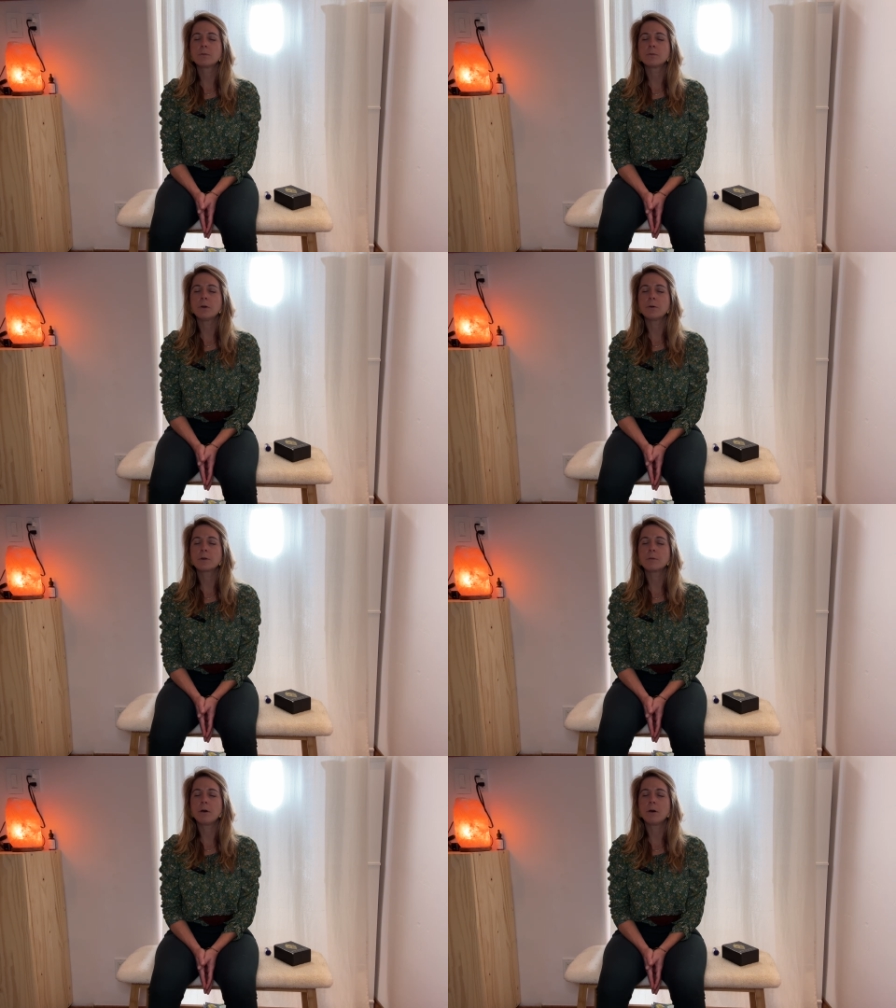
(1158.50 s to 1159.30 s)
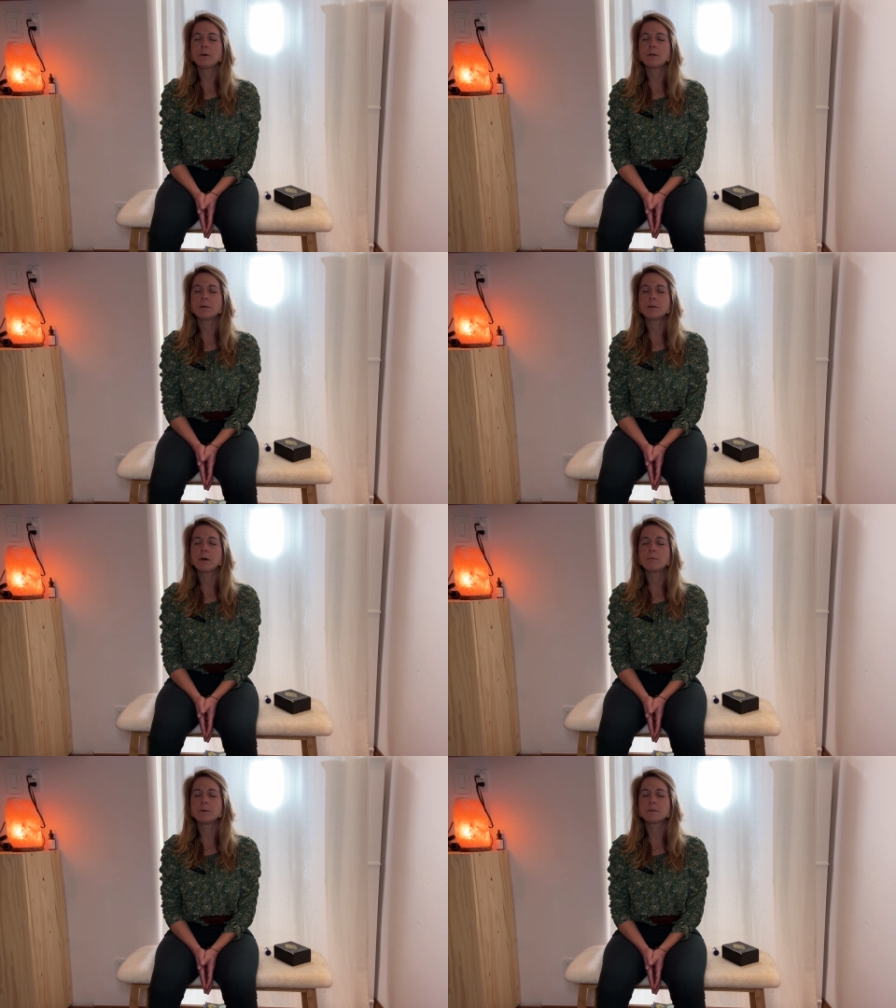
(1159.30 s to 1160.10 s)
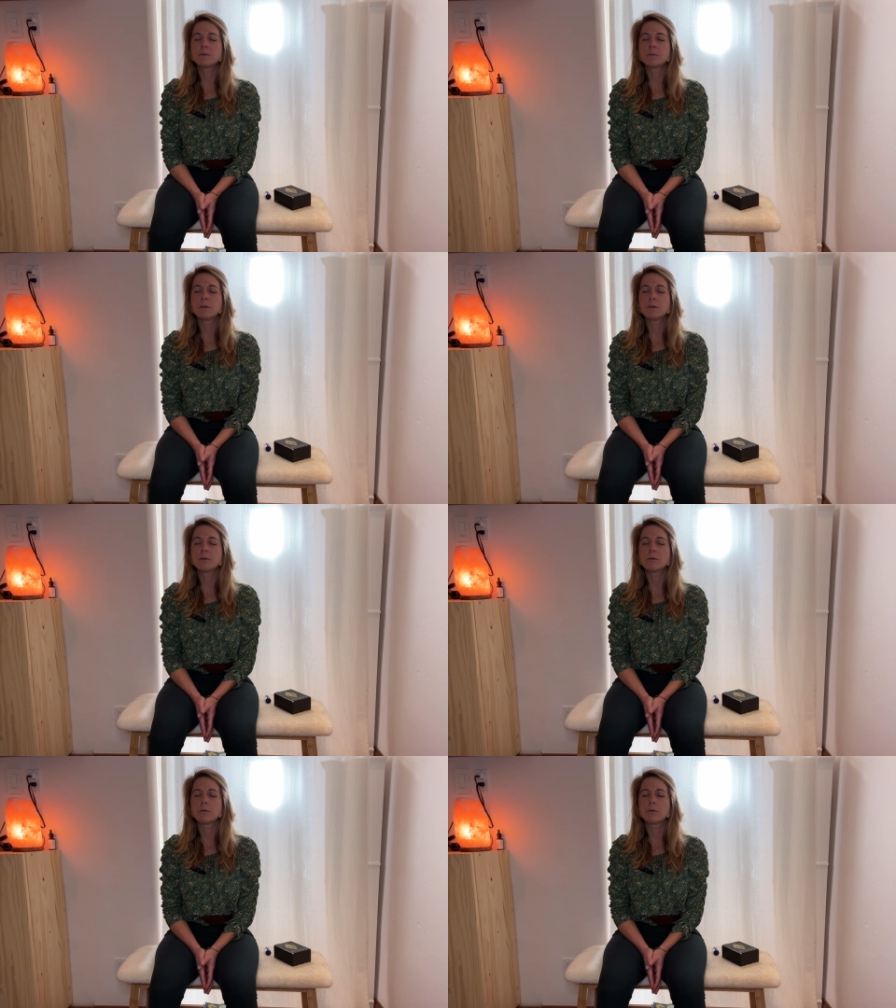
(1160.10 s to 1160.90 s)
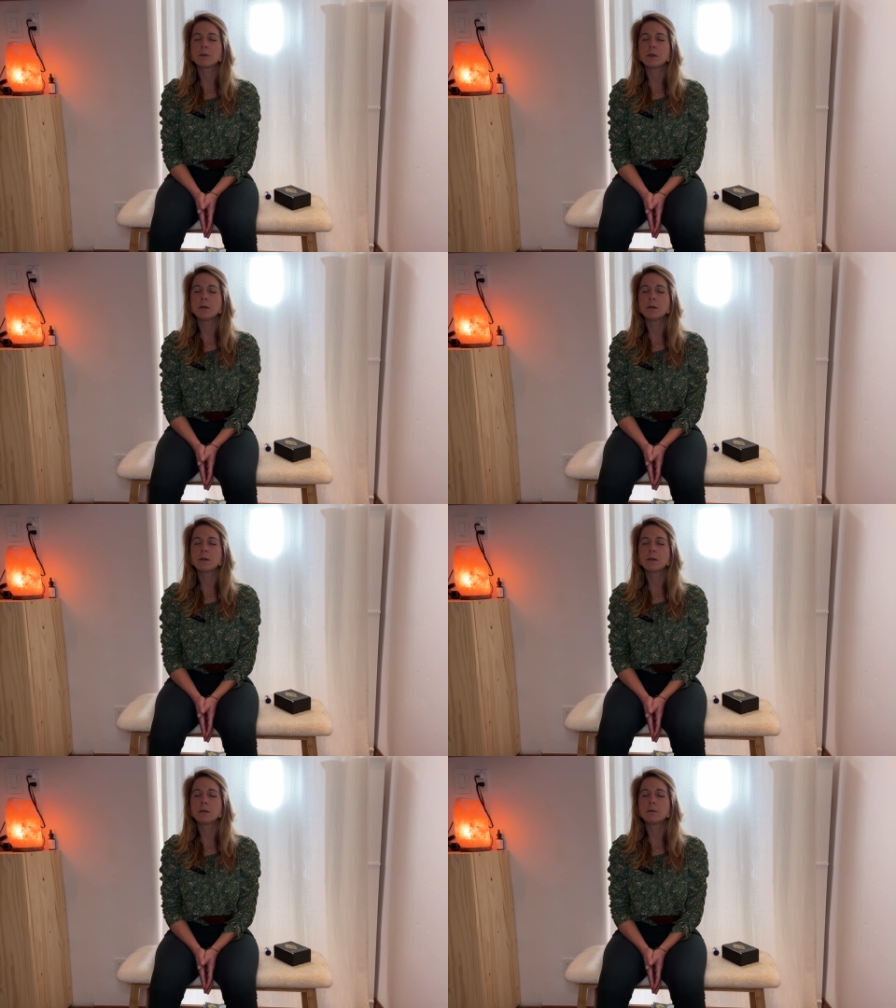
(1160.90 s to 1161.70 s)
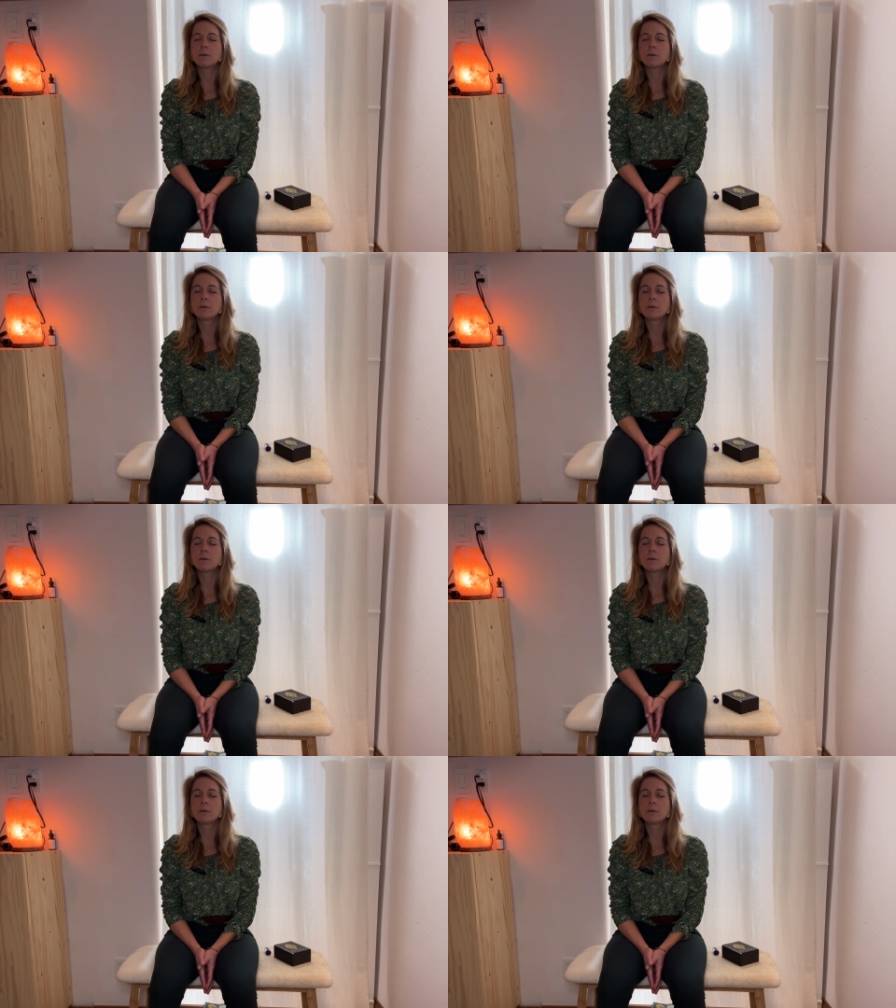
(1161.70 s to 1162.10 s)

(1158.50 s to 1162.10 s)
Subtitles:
drawing upon that wisdom of the earth again and again.